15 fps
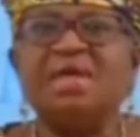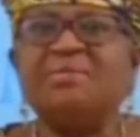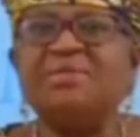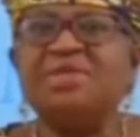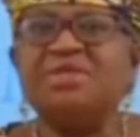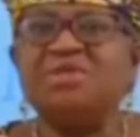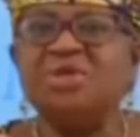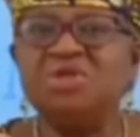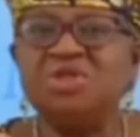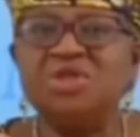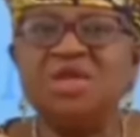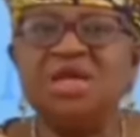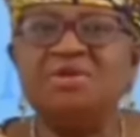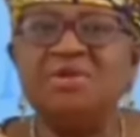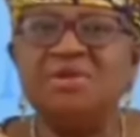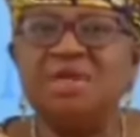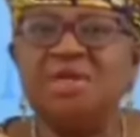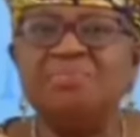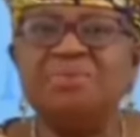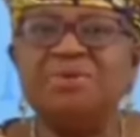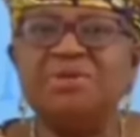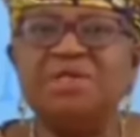Let me touch on another
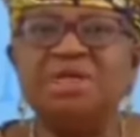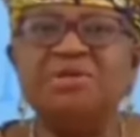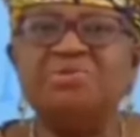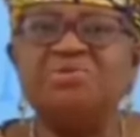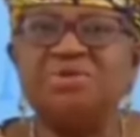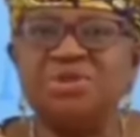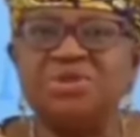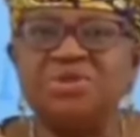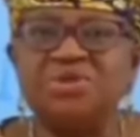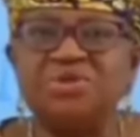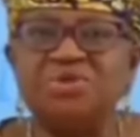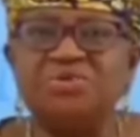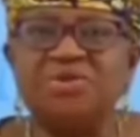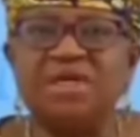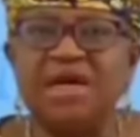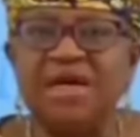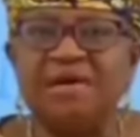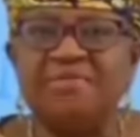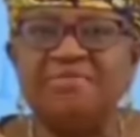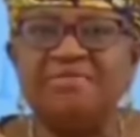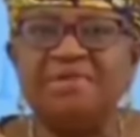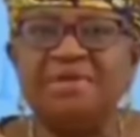important resource we
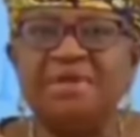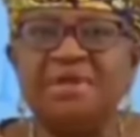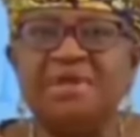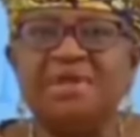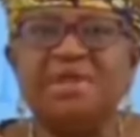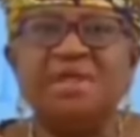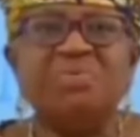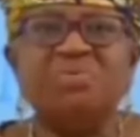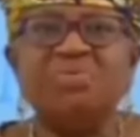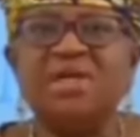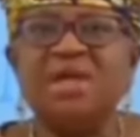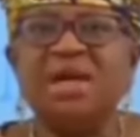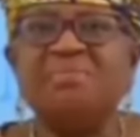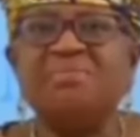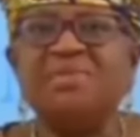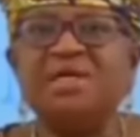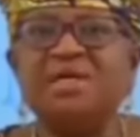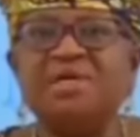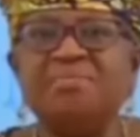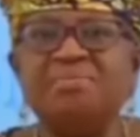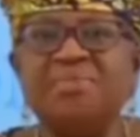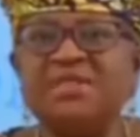have that we can
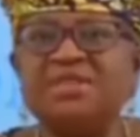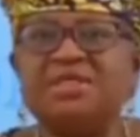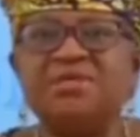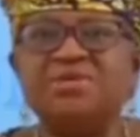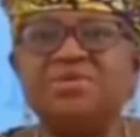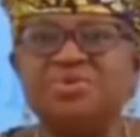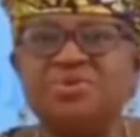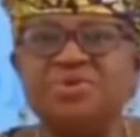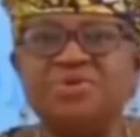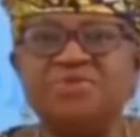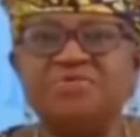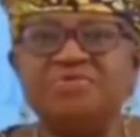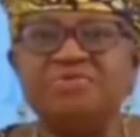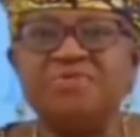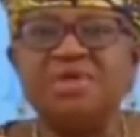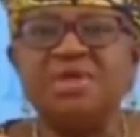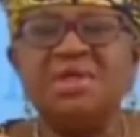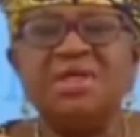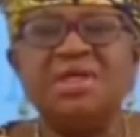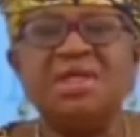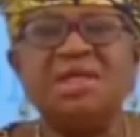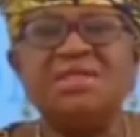make better use of.
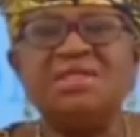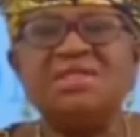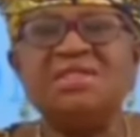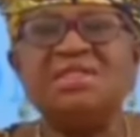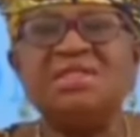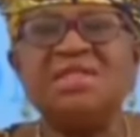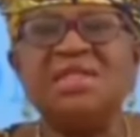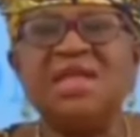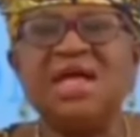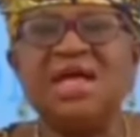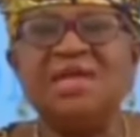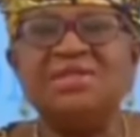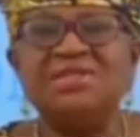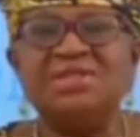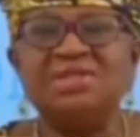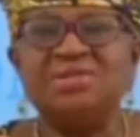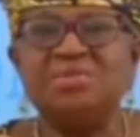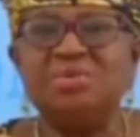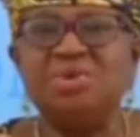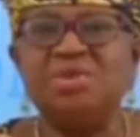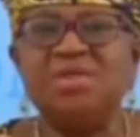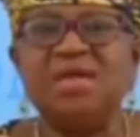That is the large
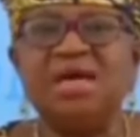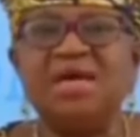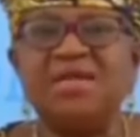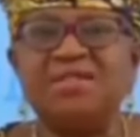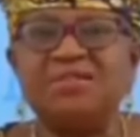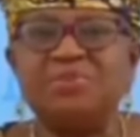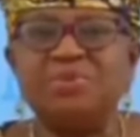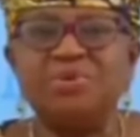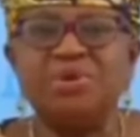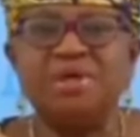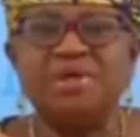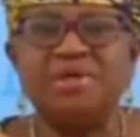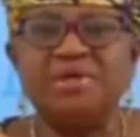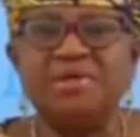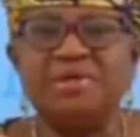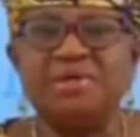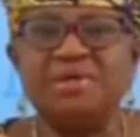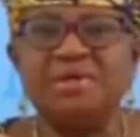Igbo diaspora.